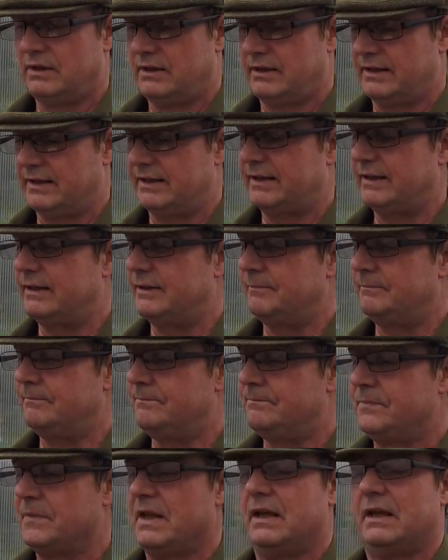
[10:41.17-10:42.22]

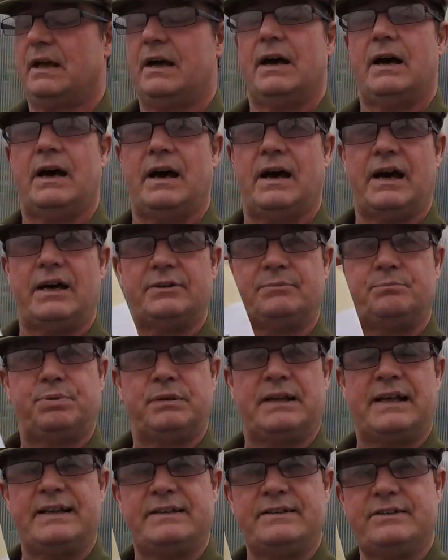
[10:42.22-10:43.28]
I'd
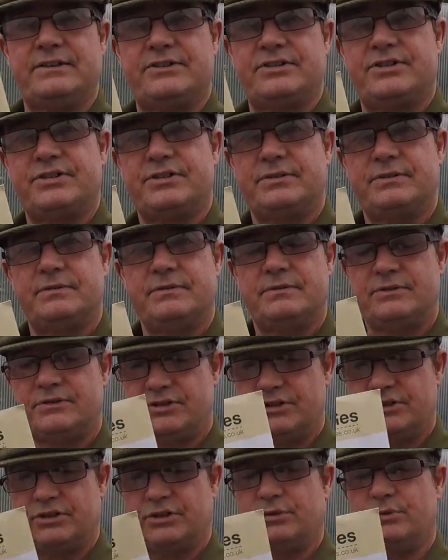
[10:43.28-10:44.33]
planned
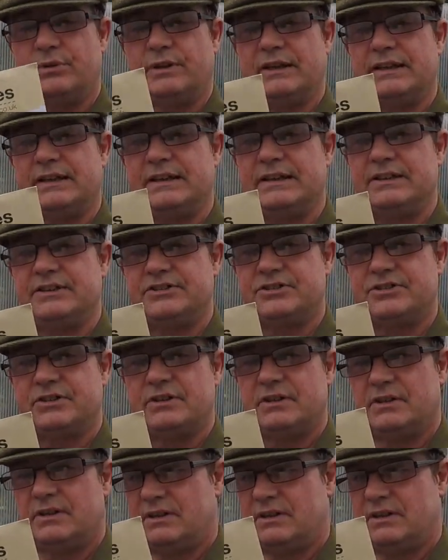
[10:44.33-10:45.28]
to do these